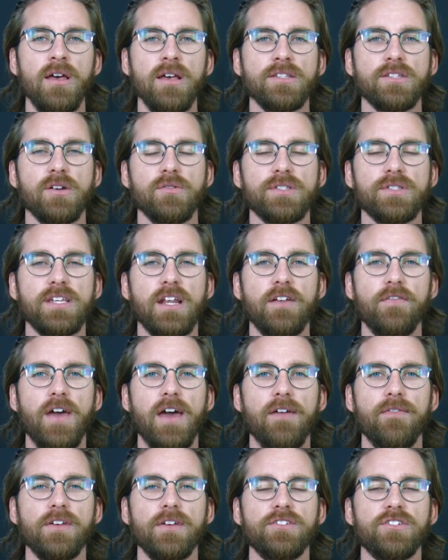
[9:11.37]
So instead of
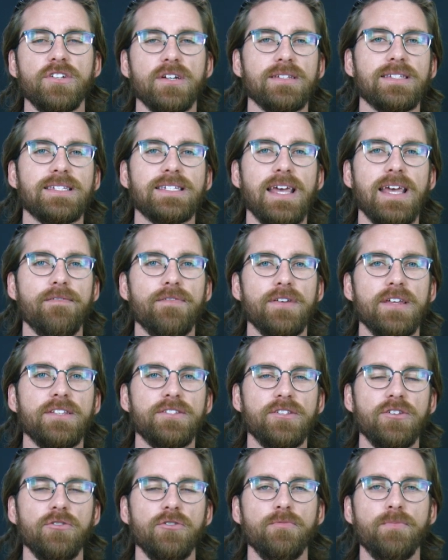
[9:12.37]
having just
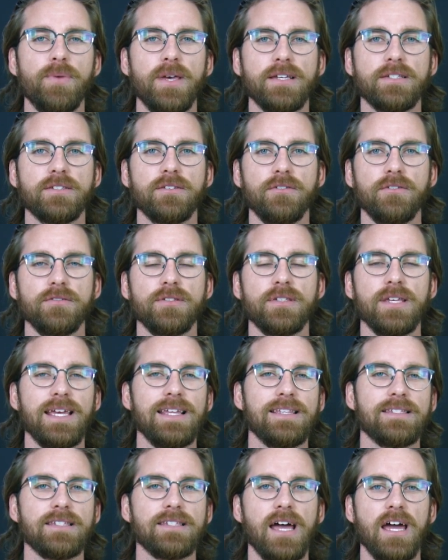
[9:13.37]
72 pixels
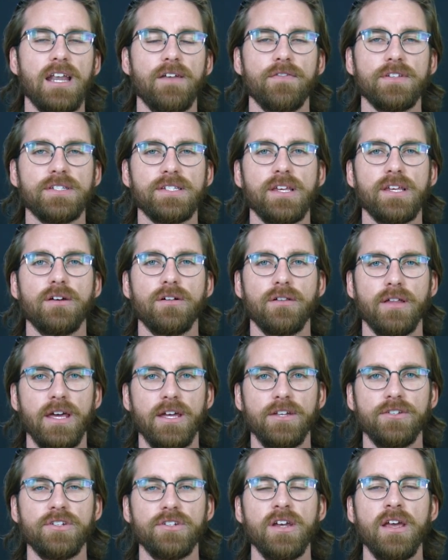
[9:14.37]
inside of a single
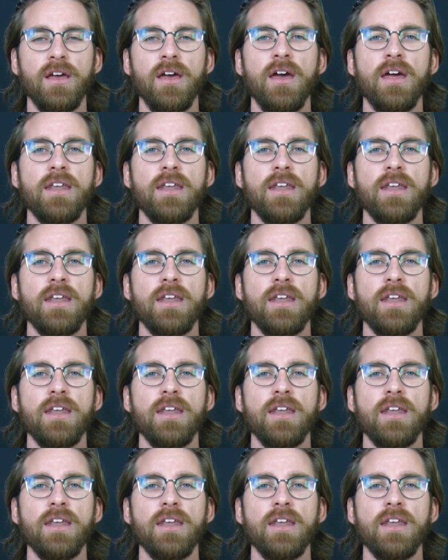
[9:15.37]
inch,